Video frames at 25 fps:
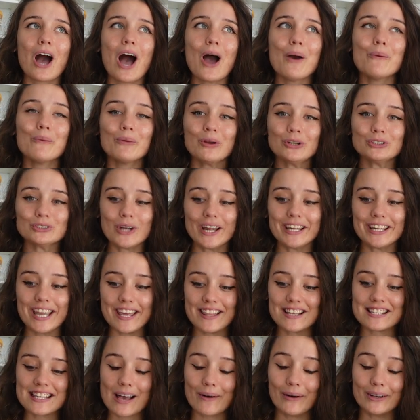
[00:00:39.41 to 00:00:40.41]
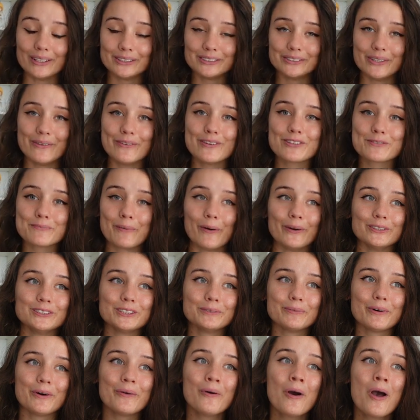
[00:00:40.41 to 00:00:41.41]
I want to try and get this out as soon as
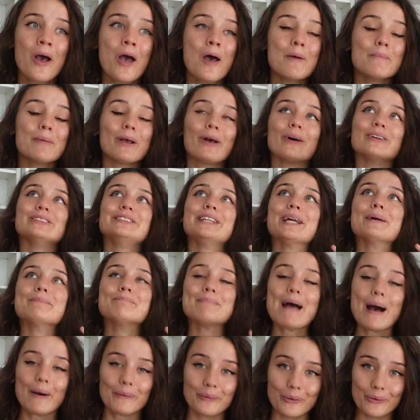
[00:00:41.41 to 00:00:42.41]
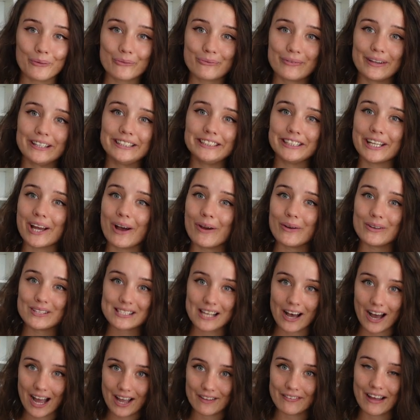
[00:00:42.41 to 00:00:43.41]
possible because the amount of videos
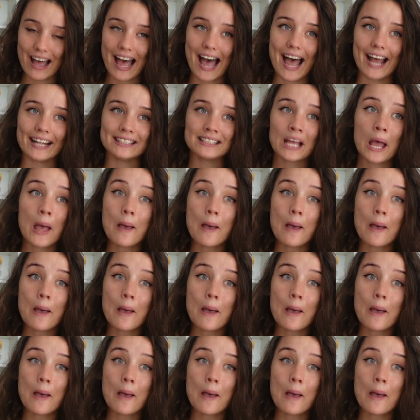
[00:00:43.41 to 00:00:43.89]
that I've had